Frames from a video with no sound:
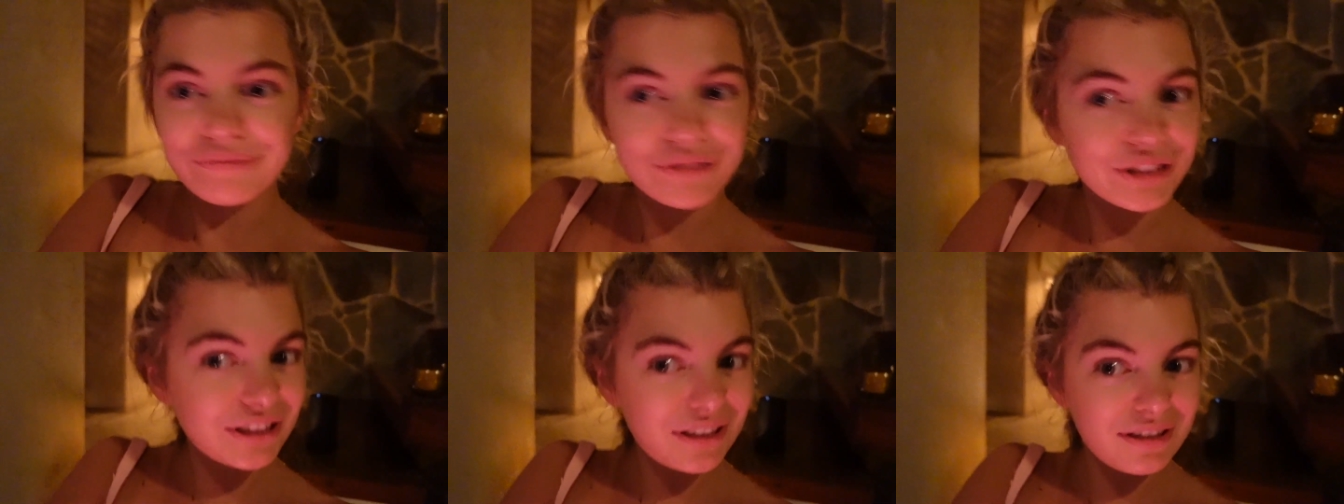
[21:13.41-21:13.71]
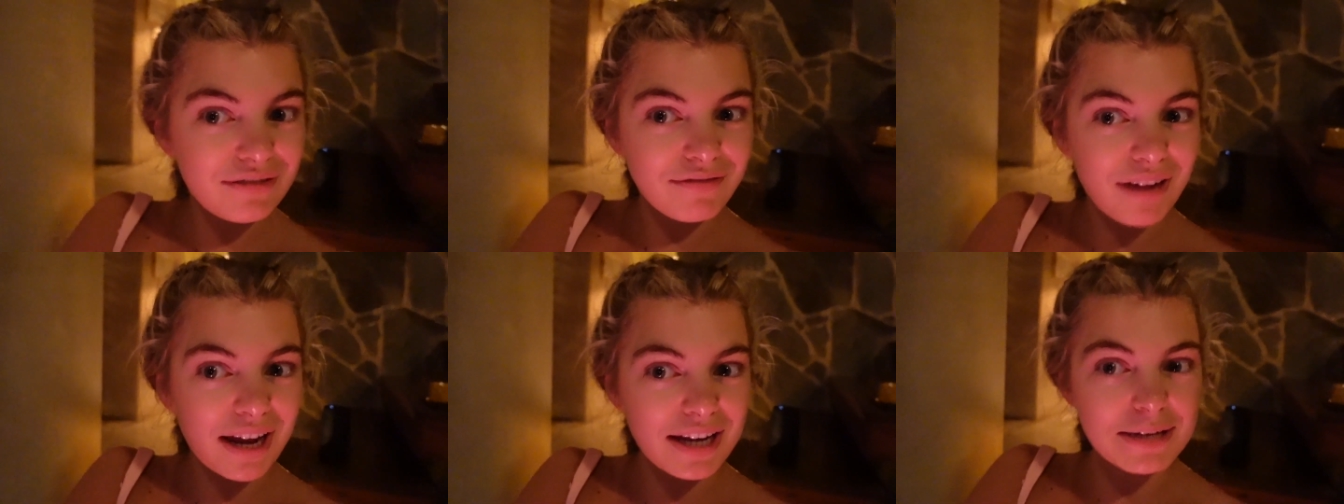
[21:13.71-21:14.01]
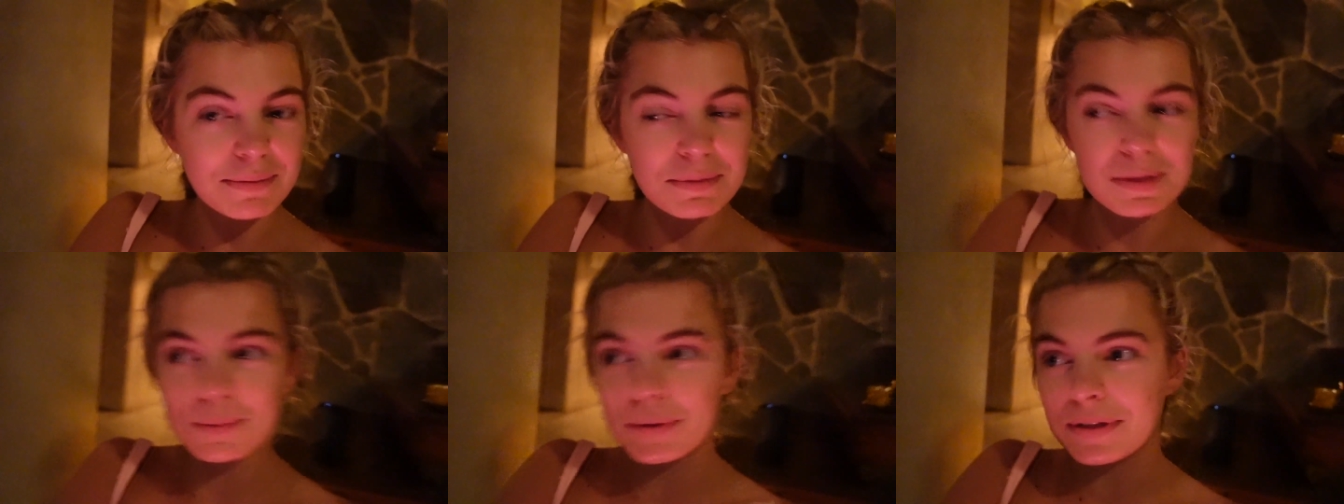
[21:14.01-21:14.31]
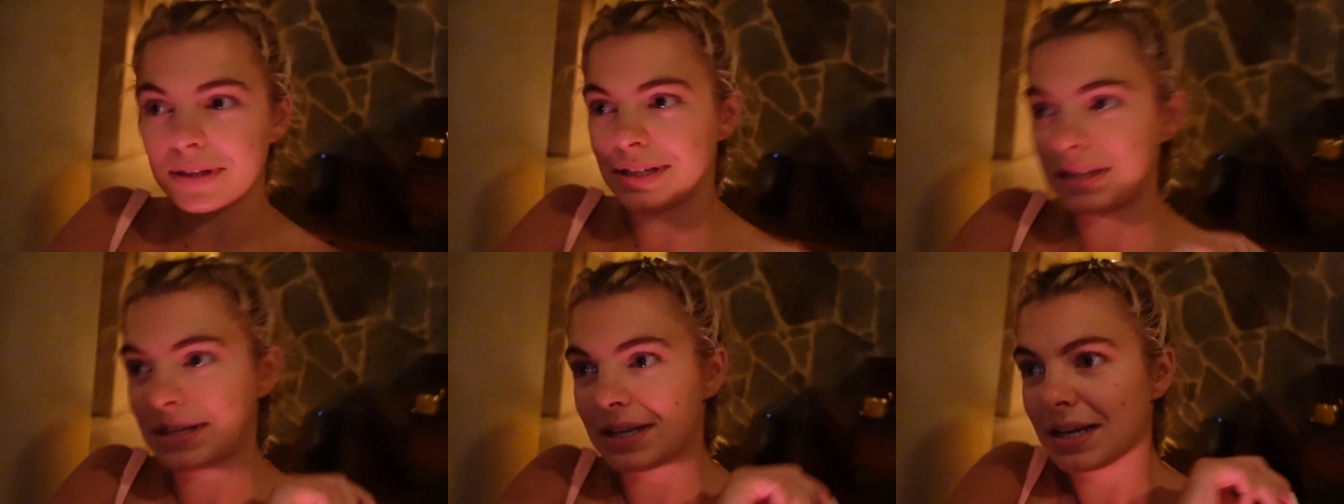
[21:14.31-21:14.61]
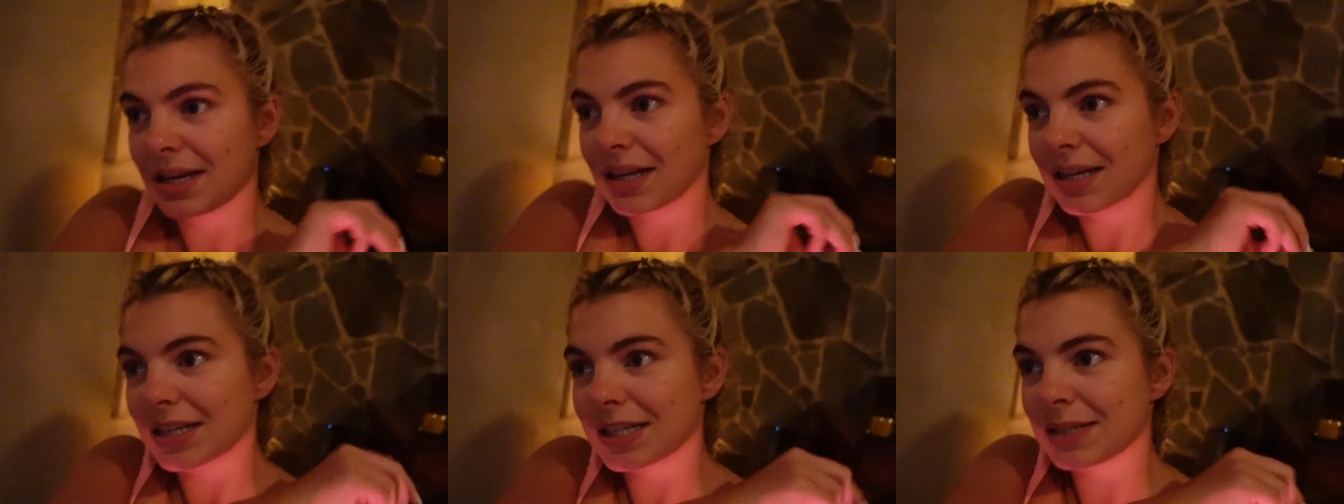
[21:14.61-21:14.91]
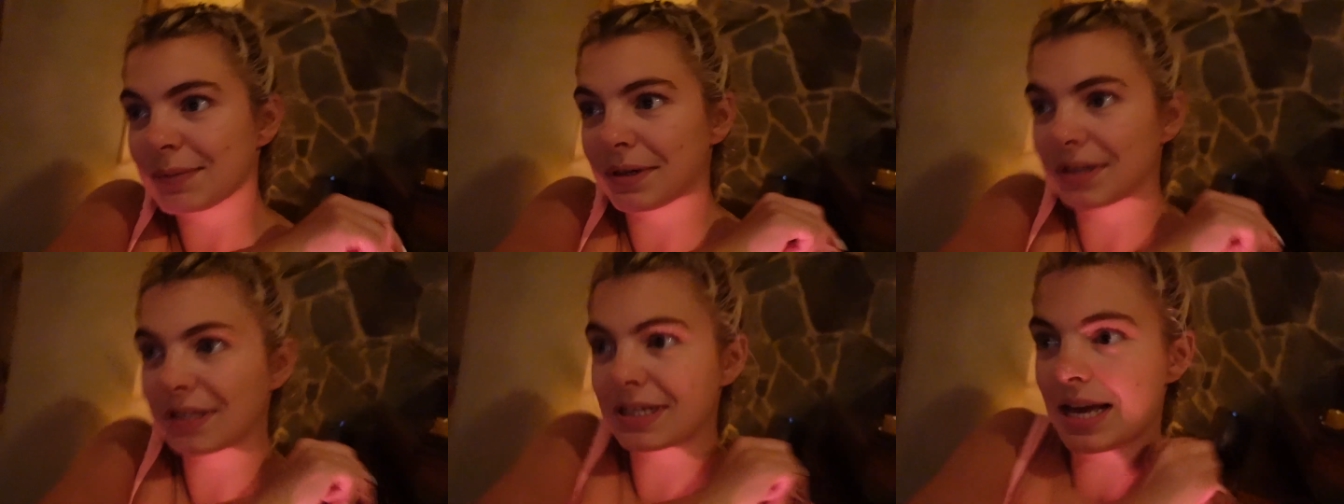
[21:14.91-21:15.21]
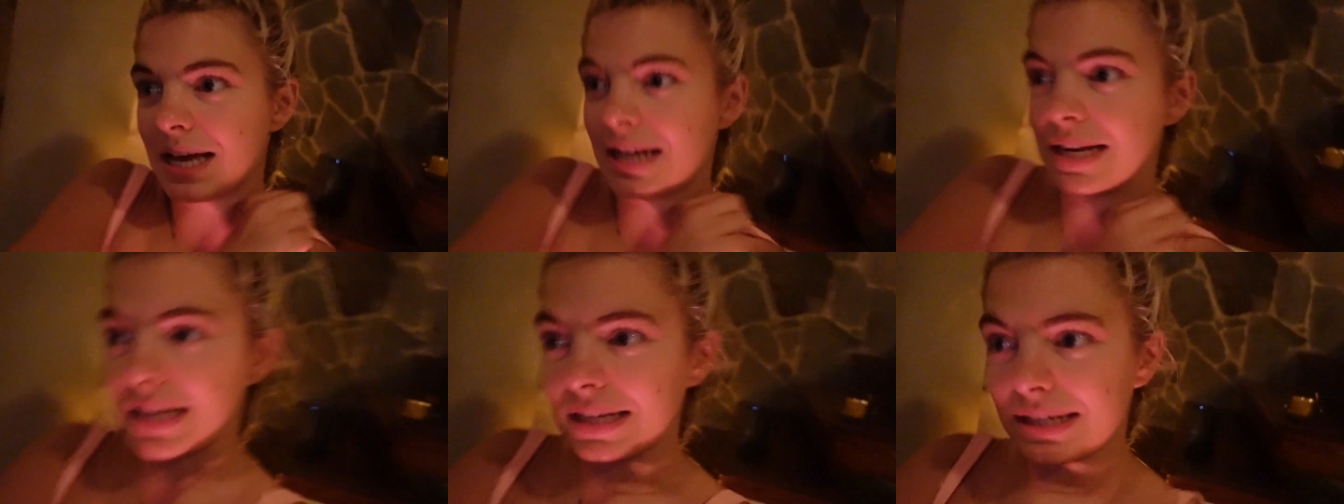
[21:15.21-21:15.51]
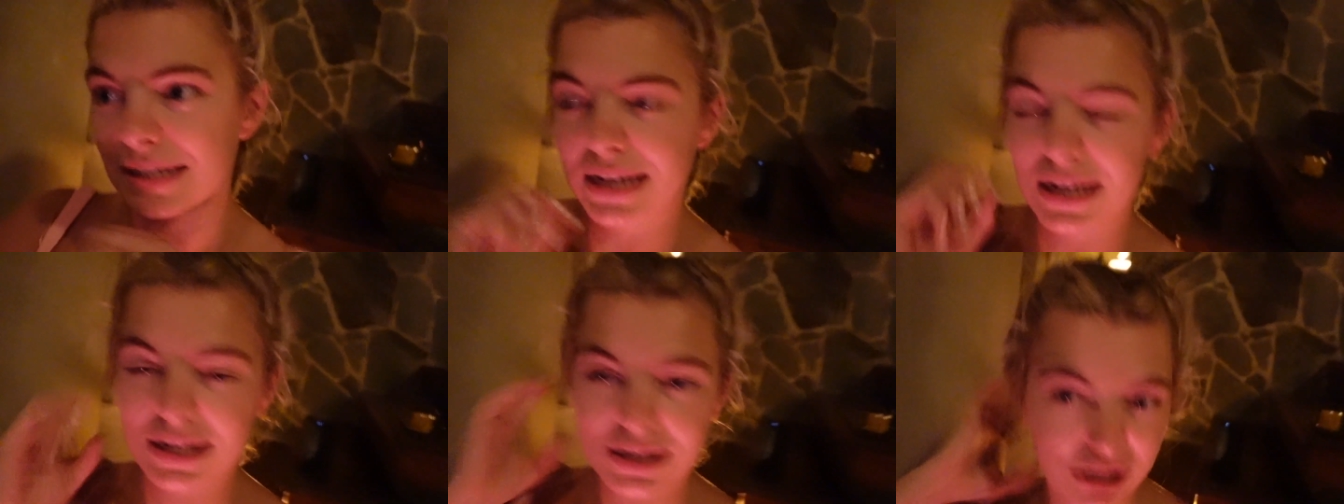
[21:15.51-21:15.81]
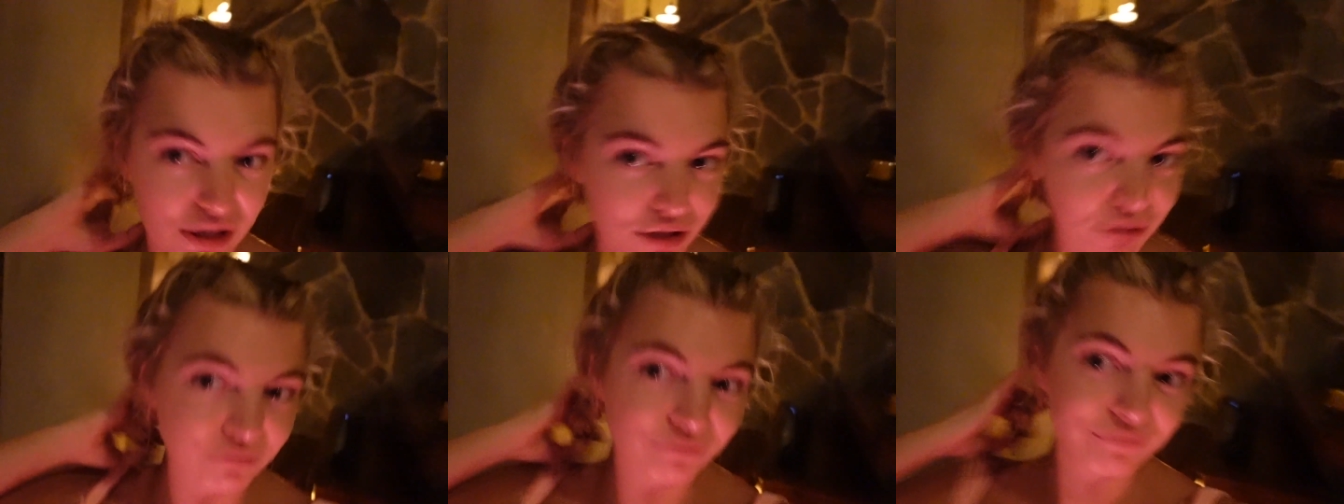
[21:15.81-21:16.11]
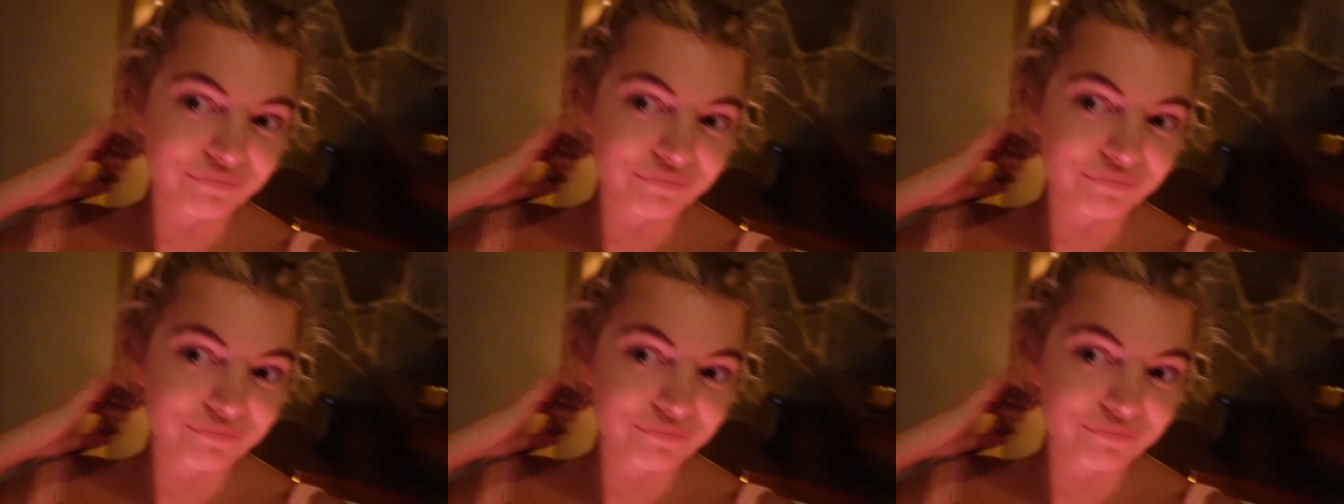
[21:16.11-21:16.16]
Just a random spontaneous tattoo.